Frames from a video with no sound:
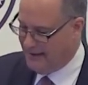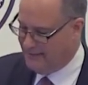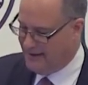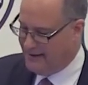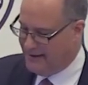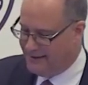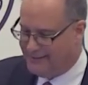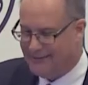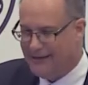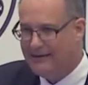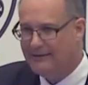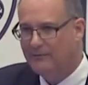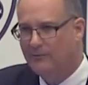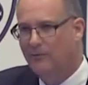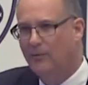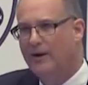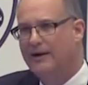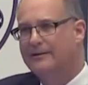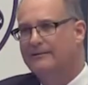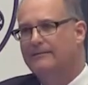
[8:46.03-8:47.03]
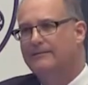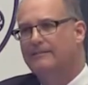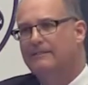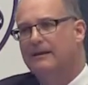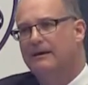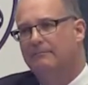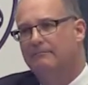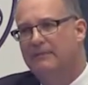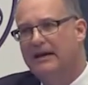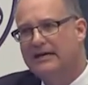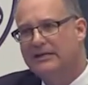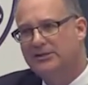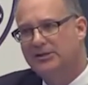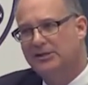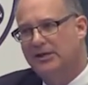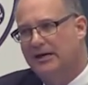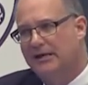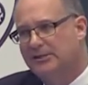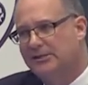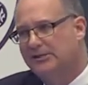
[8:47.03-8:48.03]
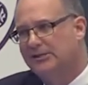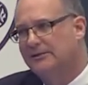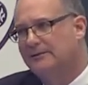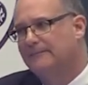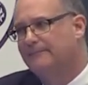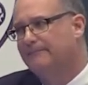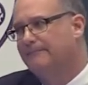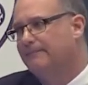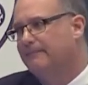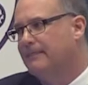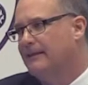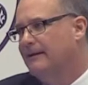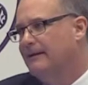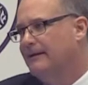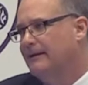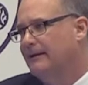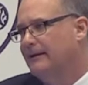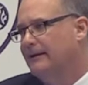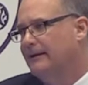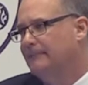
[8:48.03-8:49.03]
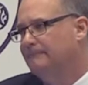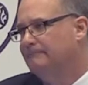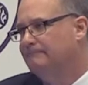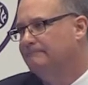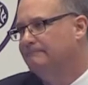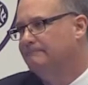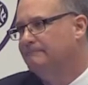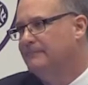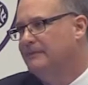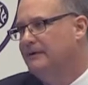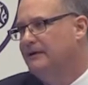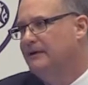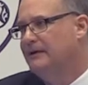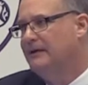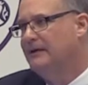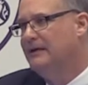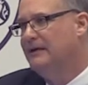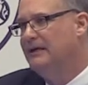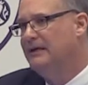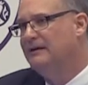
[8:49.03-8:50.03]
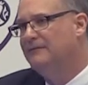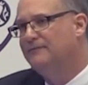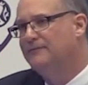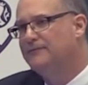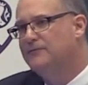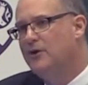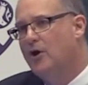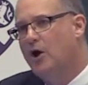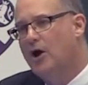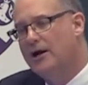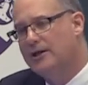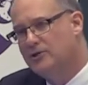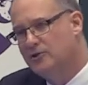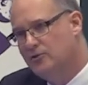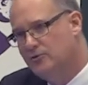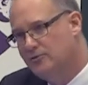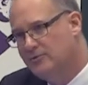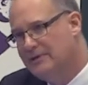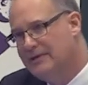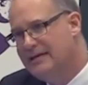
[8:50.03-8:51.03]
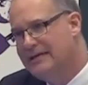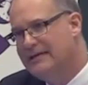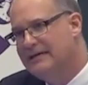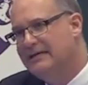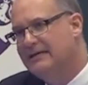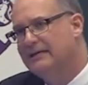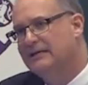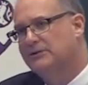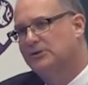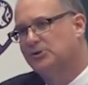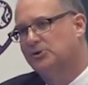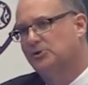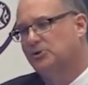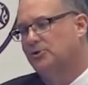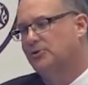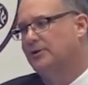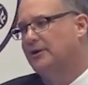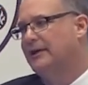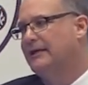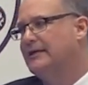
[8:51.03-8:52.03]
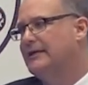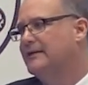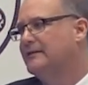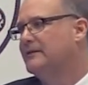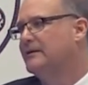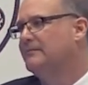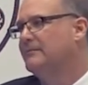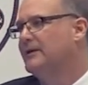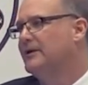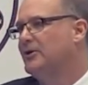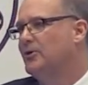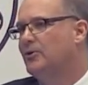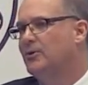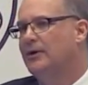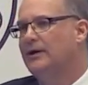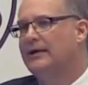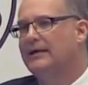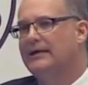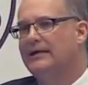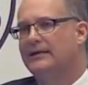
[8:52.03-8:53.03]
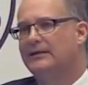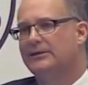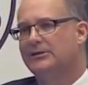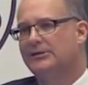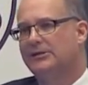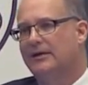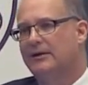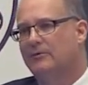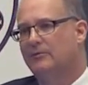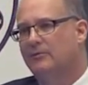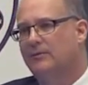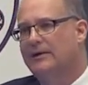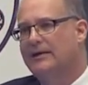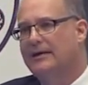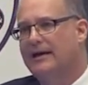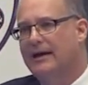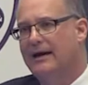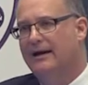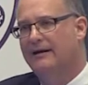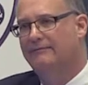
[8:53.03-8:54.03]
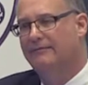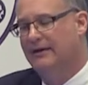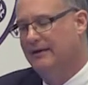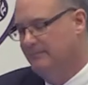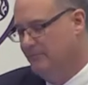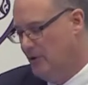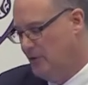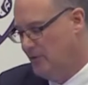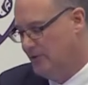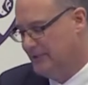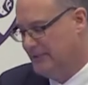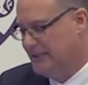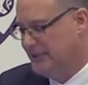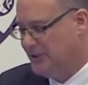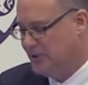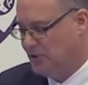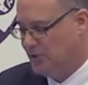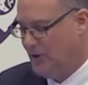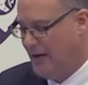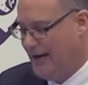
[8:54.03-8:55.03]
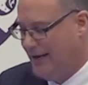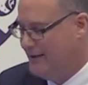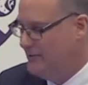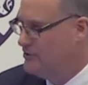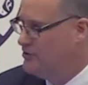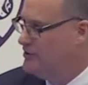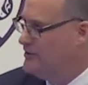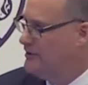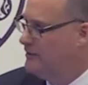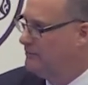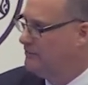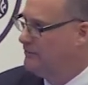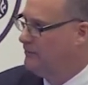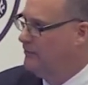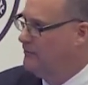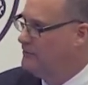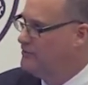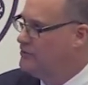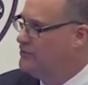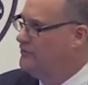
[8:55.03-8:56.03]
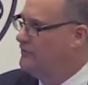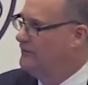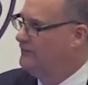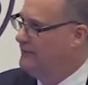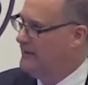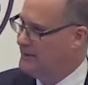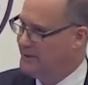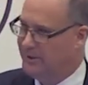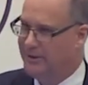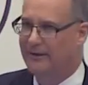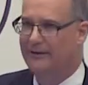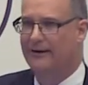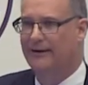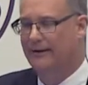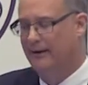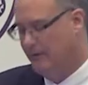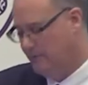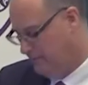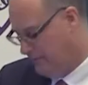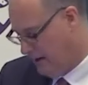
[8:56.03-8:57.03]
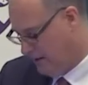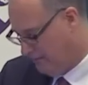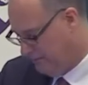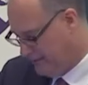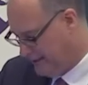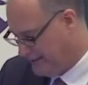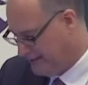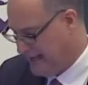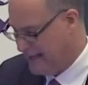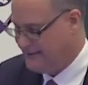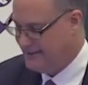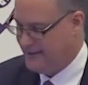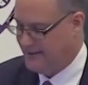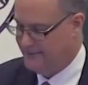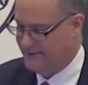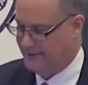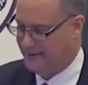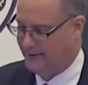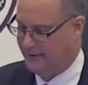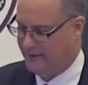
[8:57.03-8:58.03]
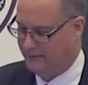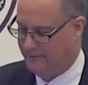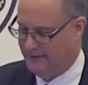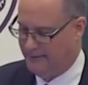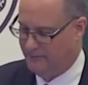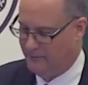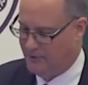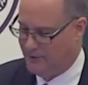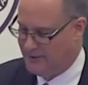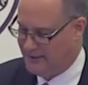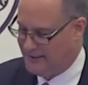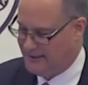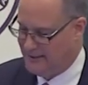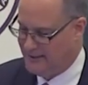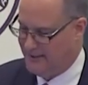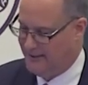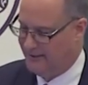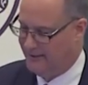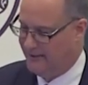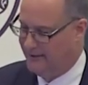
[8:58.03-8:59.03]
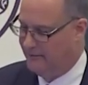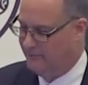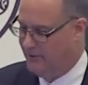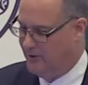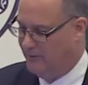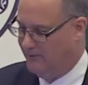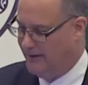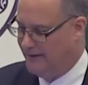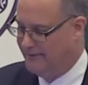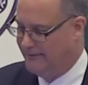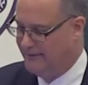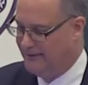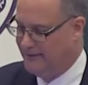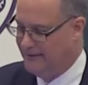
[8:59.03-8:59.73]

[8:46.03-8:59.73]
And then I think what makes us um, if not unique, certainly in the minority, is that we have a multi-strategy approach to investing, and I'll, I'll break that down in a little bit more detail in a moment.